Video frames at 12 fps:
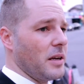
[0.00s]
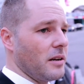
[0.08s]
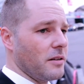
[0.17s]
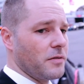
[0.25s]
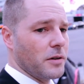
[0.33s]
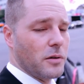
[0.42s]

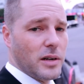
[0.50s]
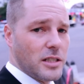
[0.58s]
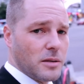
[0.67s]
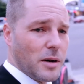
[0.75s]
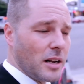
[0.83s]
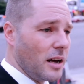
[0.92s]
here for the rest
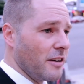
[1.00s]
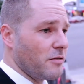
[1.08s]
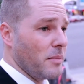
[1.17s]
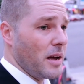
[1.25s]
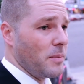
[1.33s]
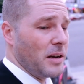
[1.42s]
of my life,
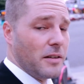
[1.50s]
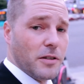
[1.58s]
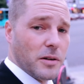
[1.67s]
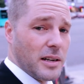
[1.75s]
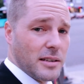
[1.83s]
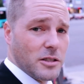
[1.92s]
maybe, if
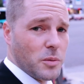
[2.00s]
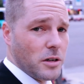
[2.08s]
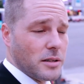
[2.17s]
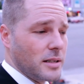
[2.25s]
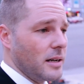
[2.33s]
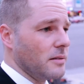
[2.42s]
things
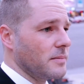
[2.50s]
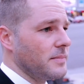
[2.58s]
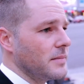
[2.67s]
worked out.